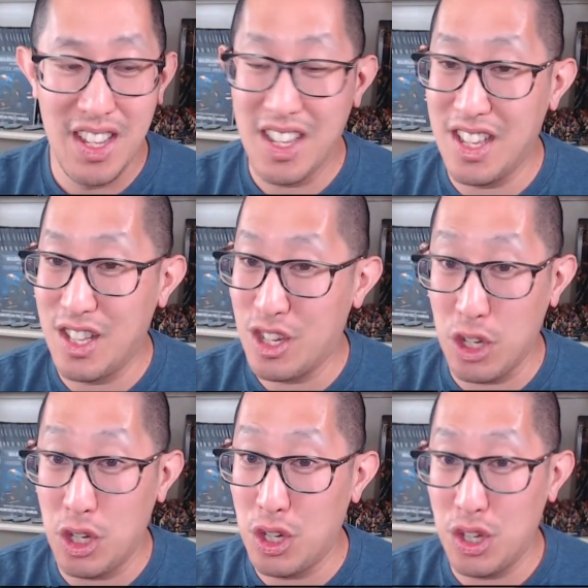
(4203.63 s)

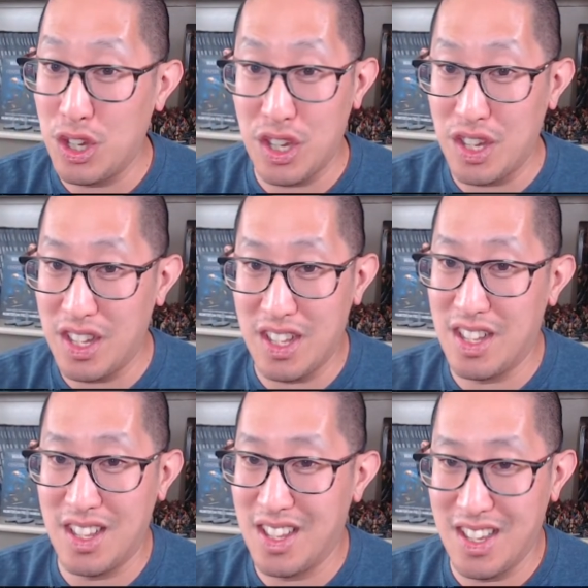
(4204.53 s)
until
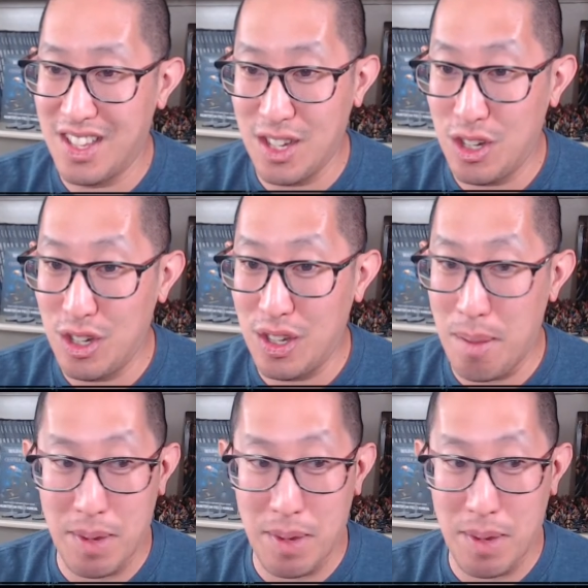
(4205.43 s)
it